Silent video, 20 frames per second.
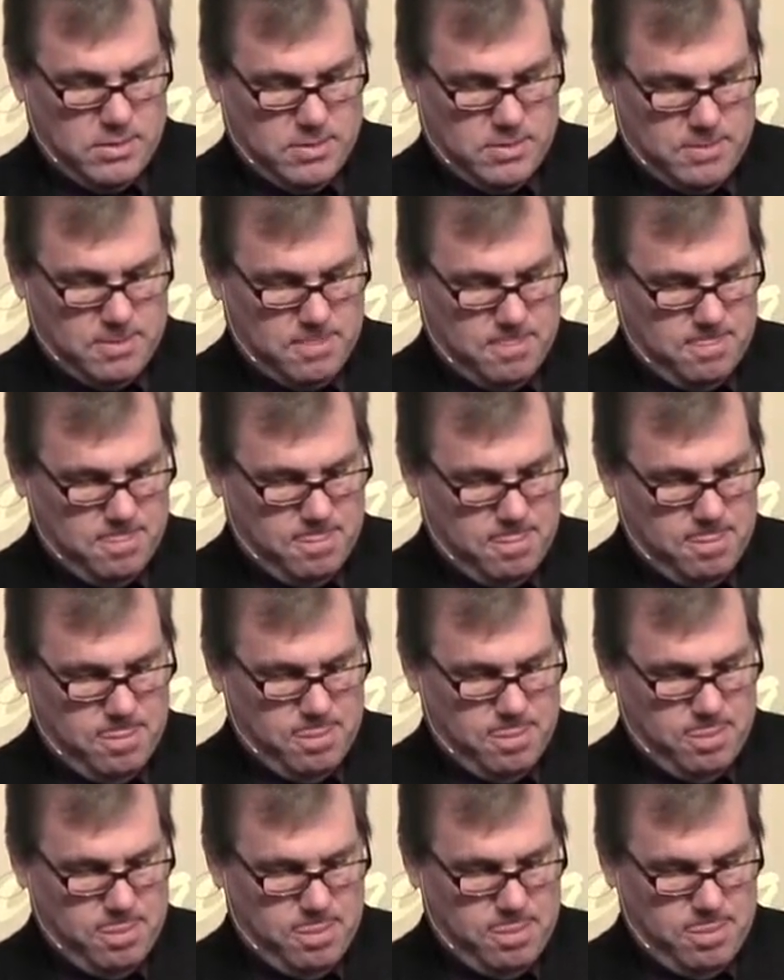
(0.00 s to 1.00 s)

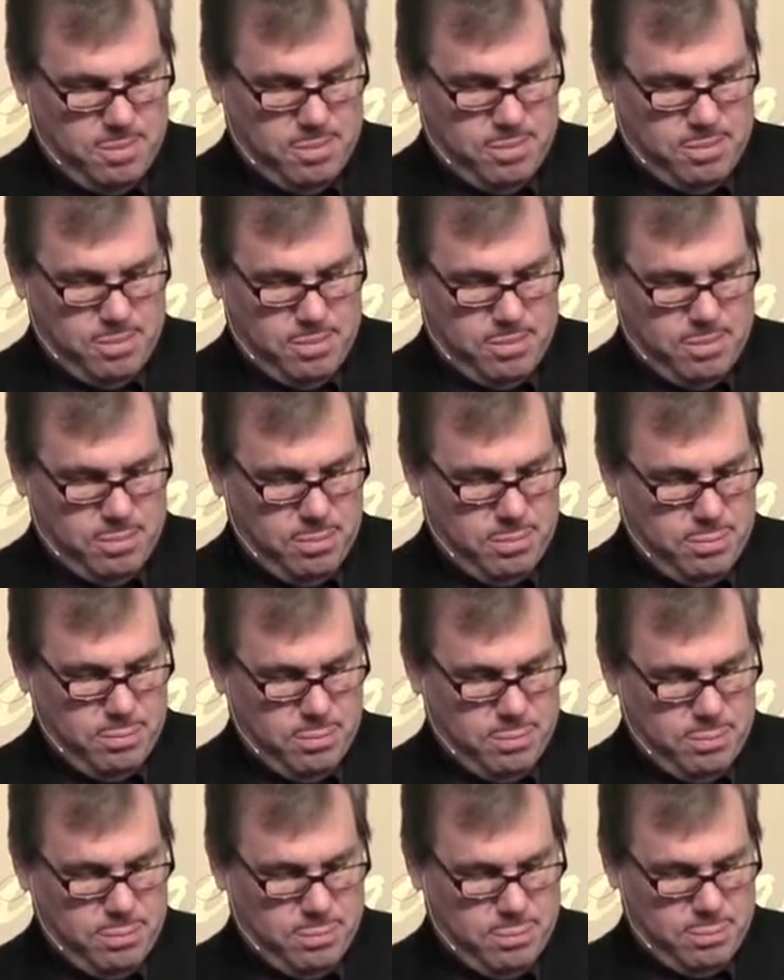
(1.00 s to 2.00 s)

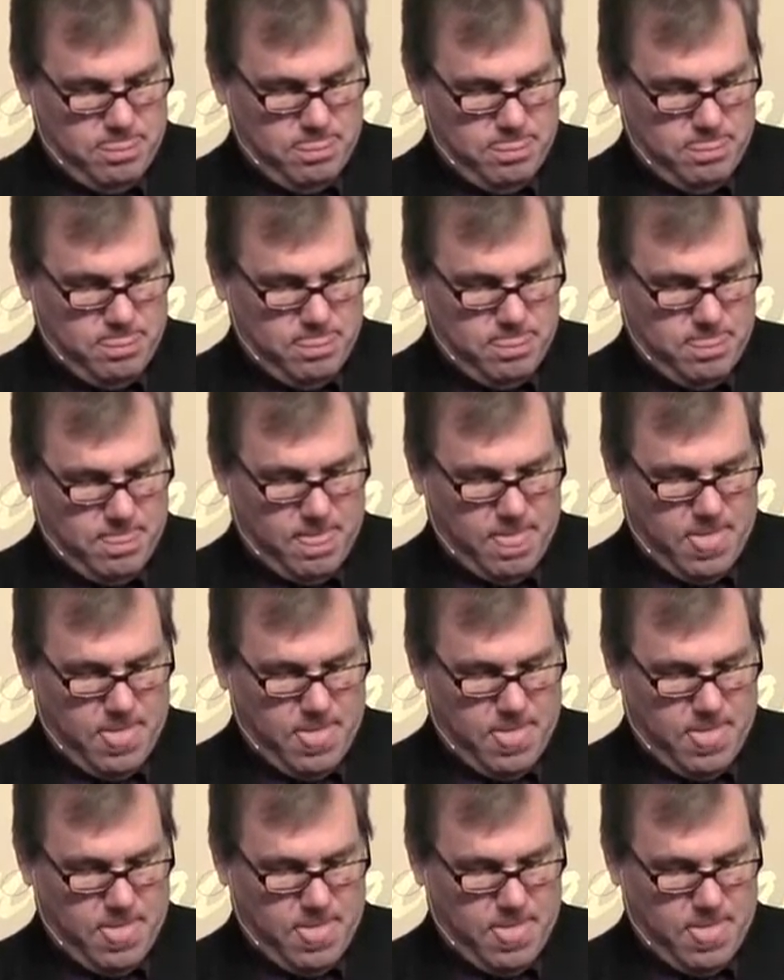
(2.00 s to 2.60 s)
(no one is talking)